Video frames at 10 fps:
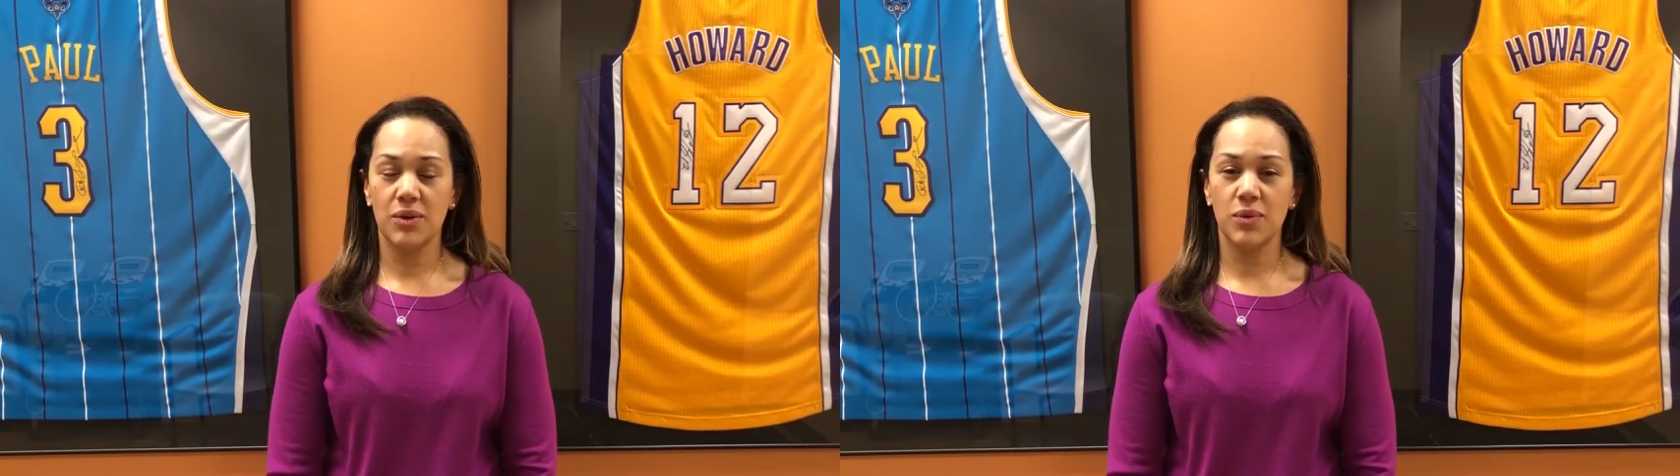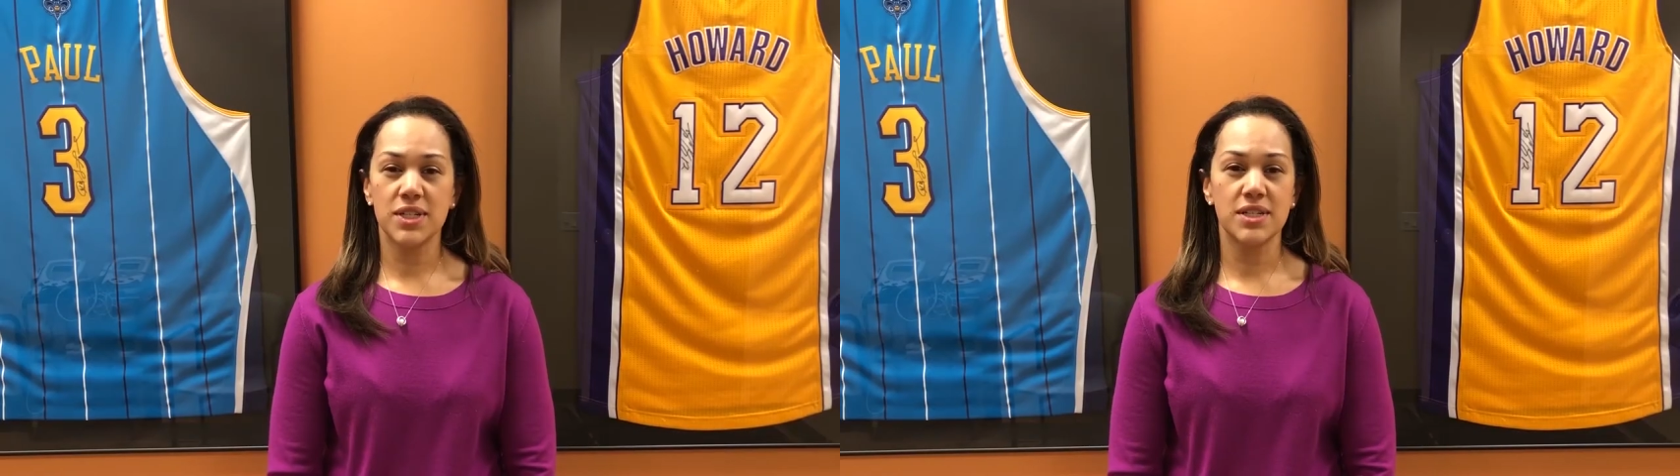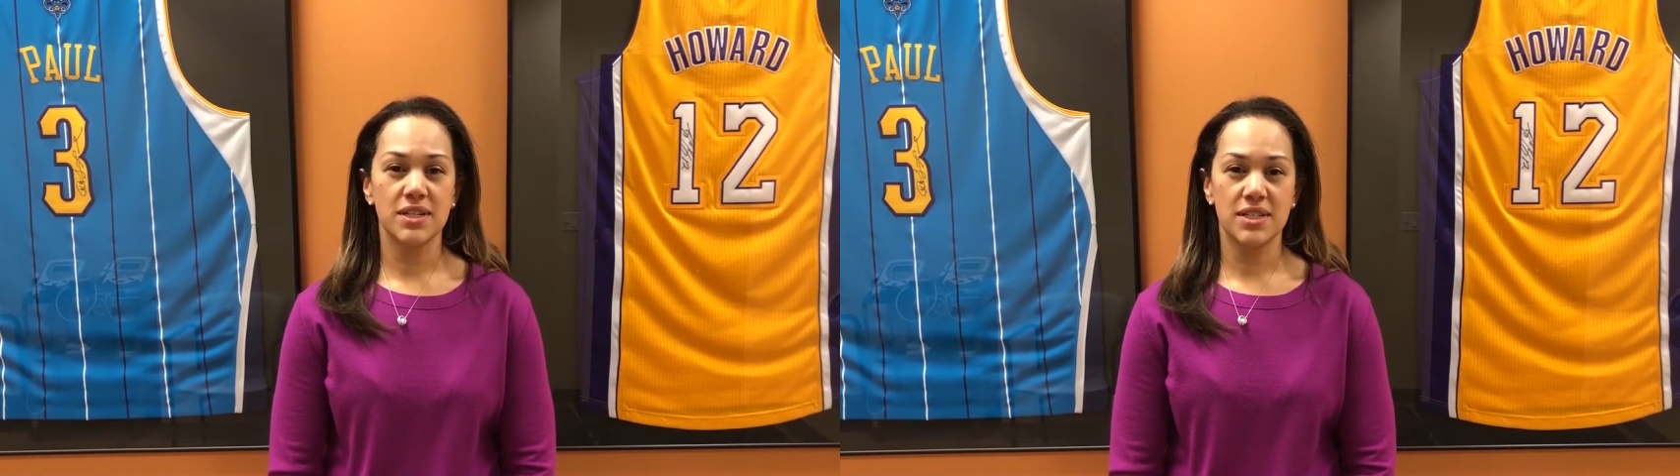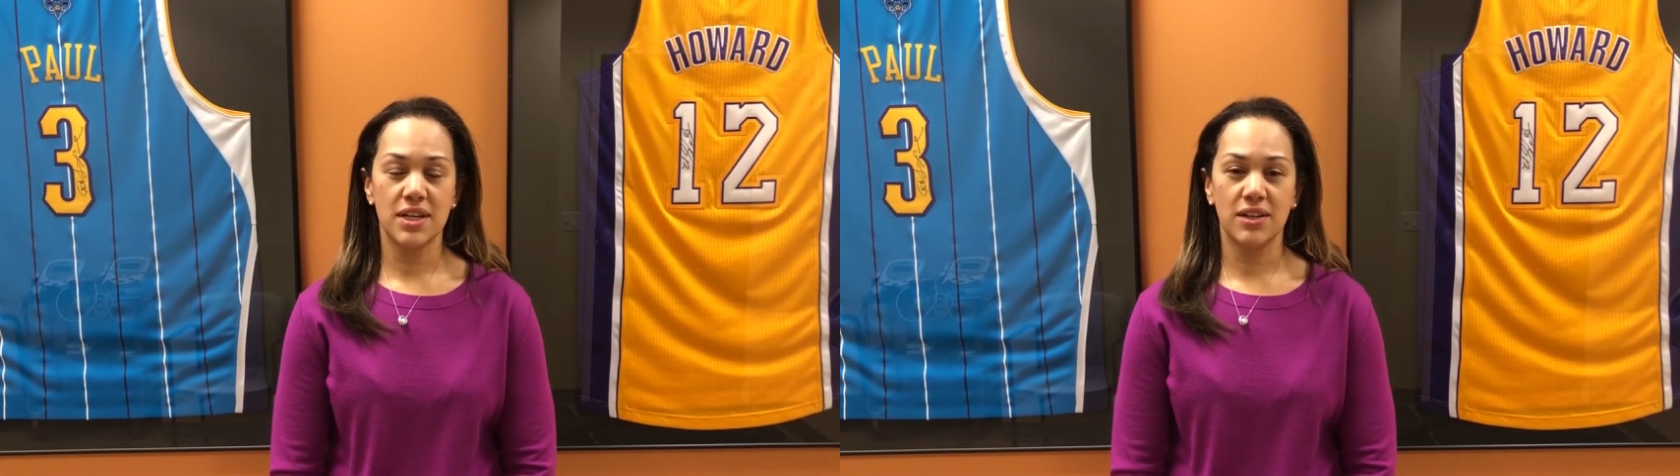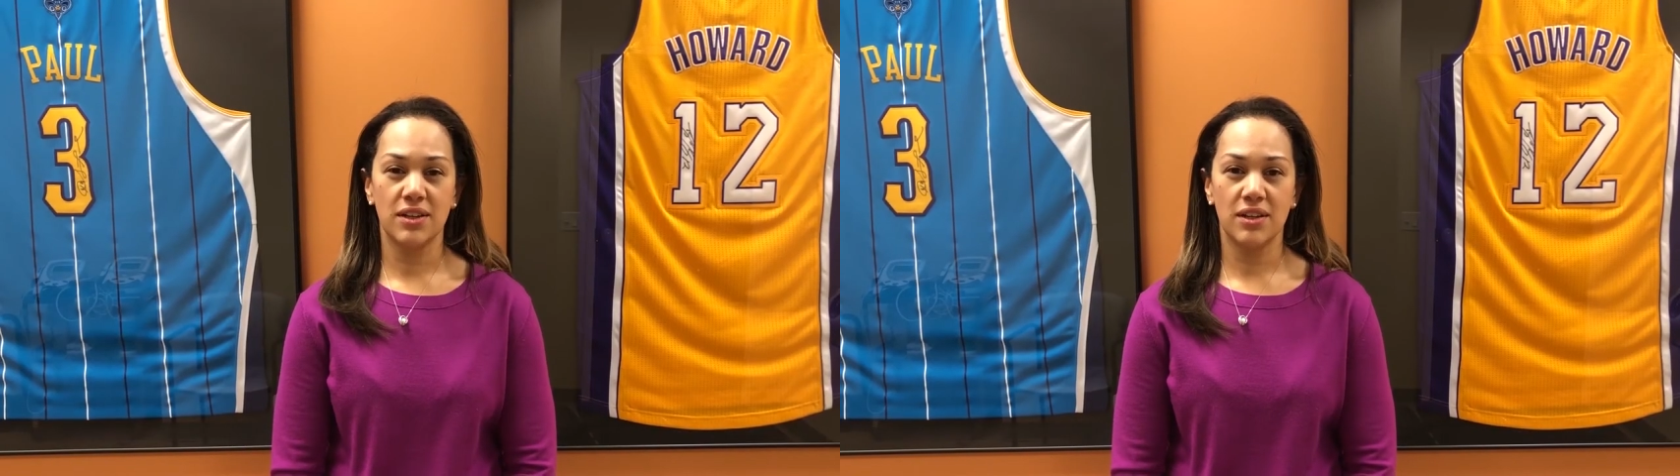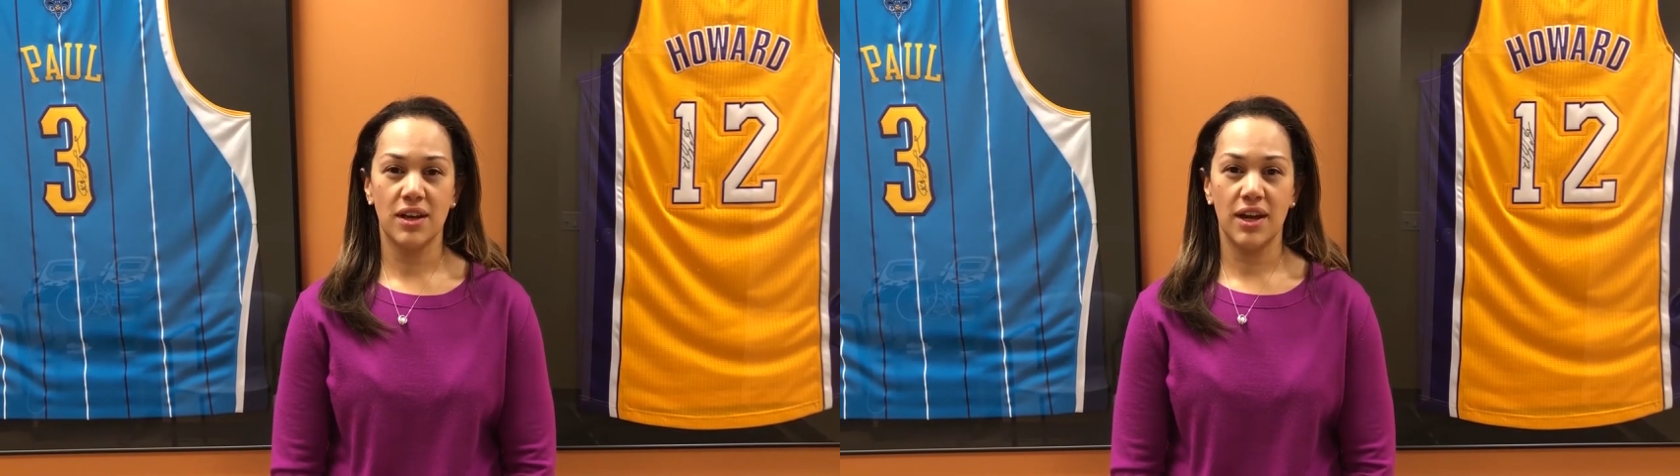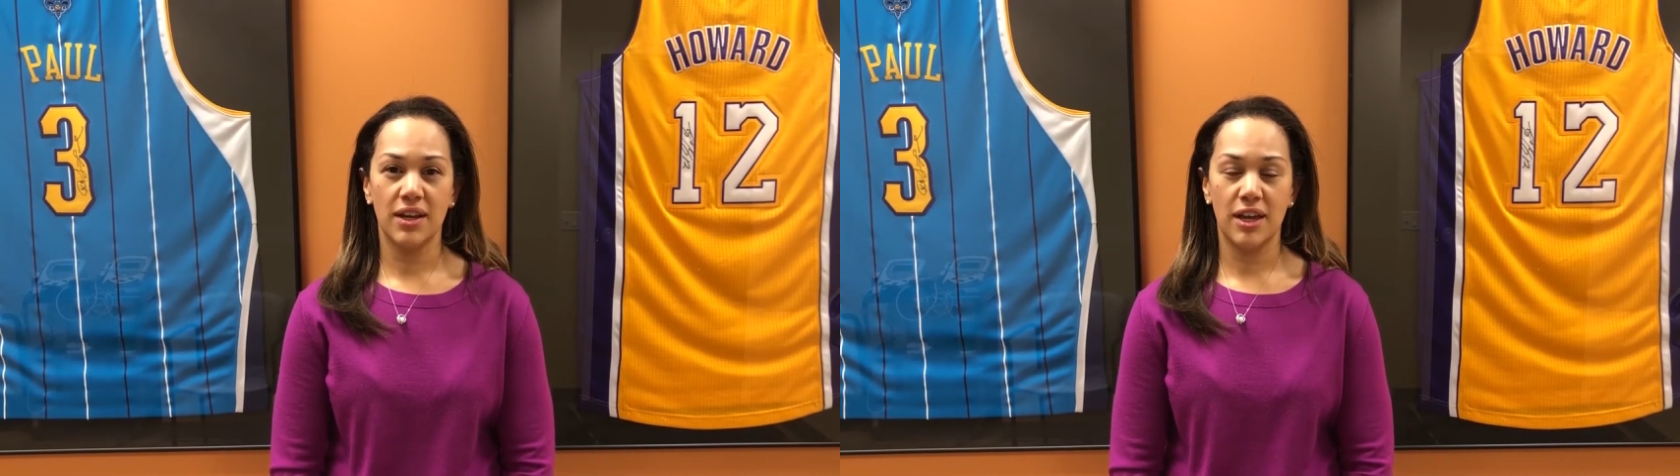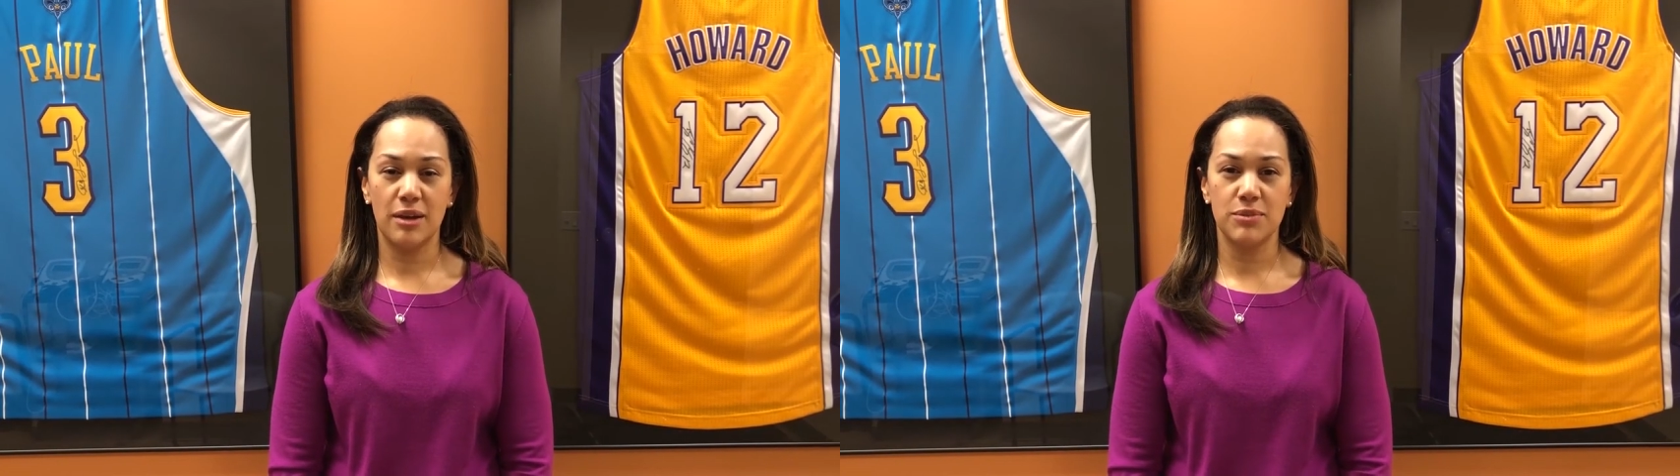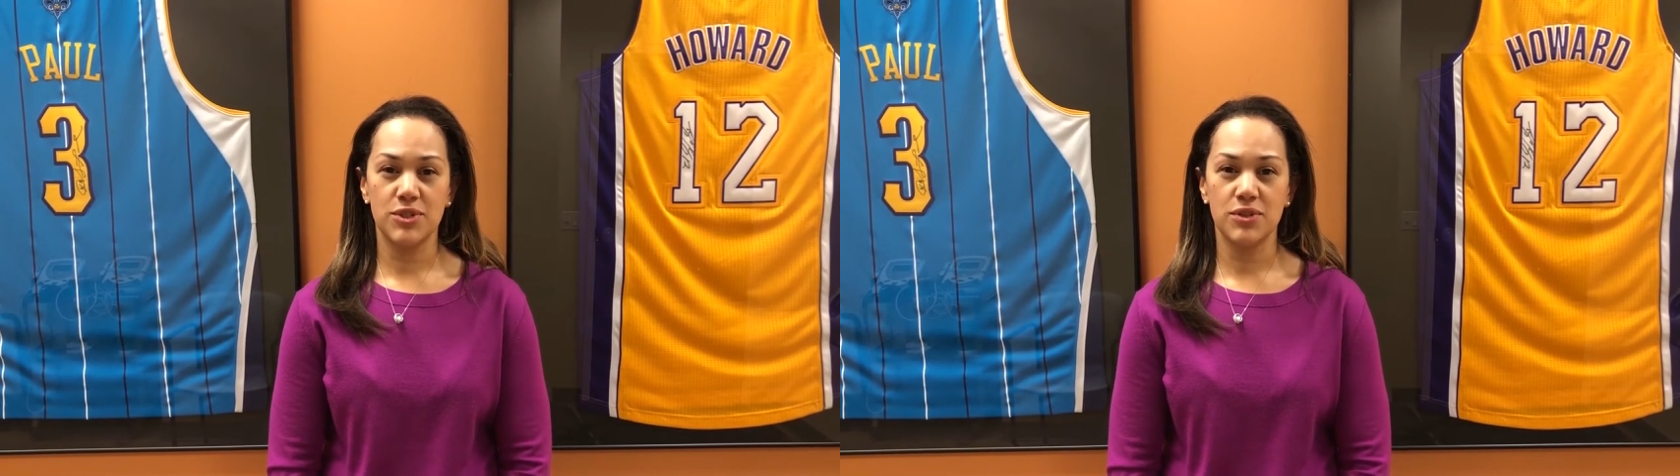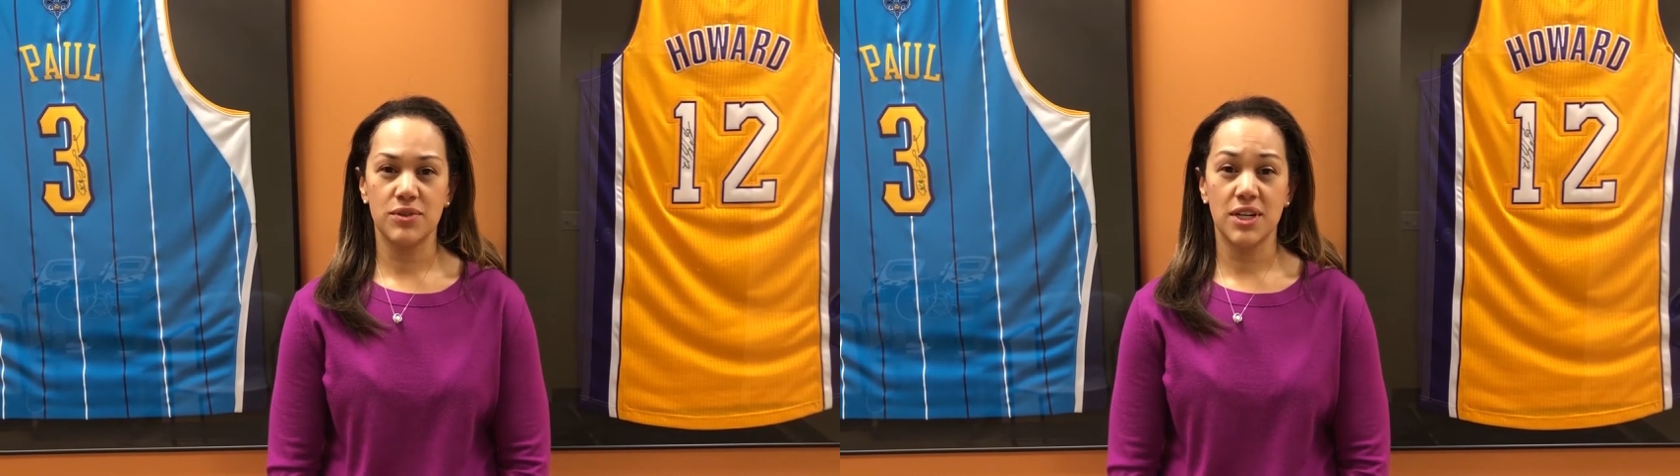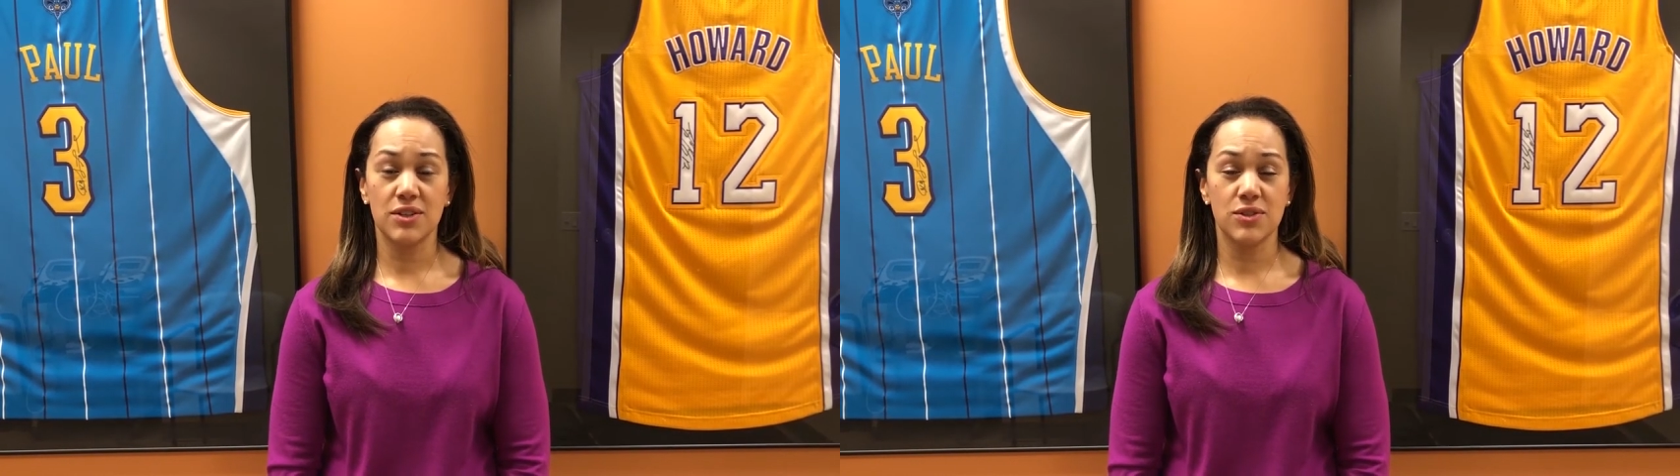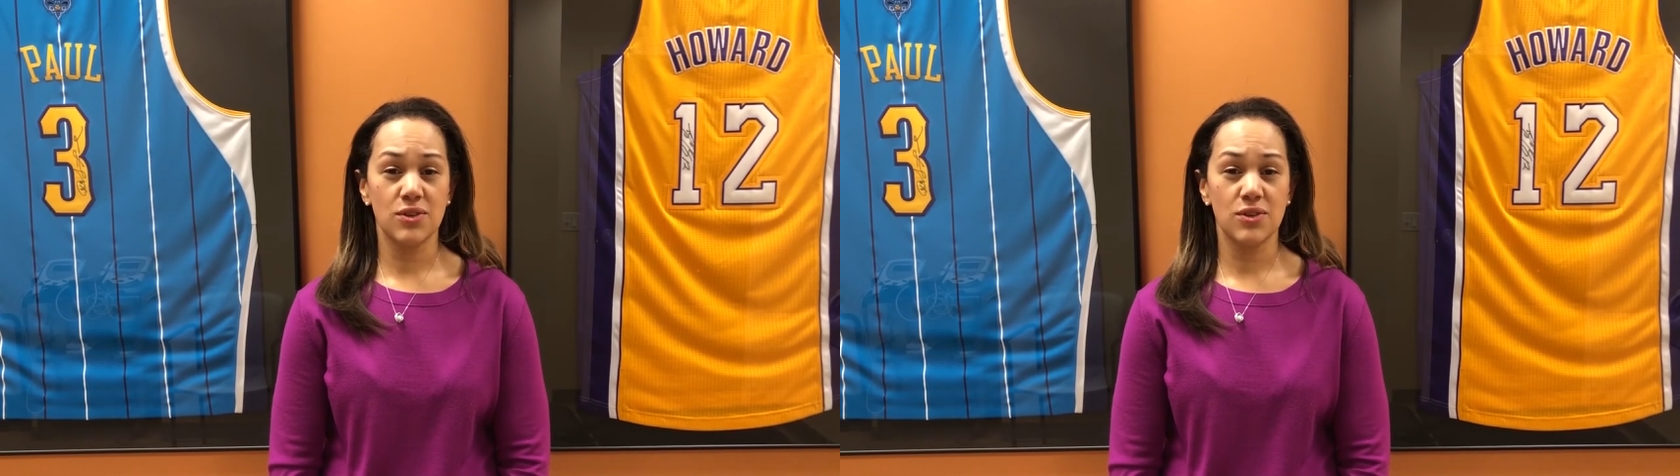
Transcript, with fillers: It wasn't until I came to Dr.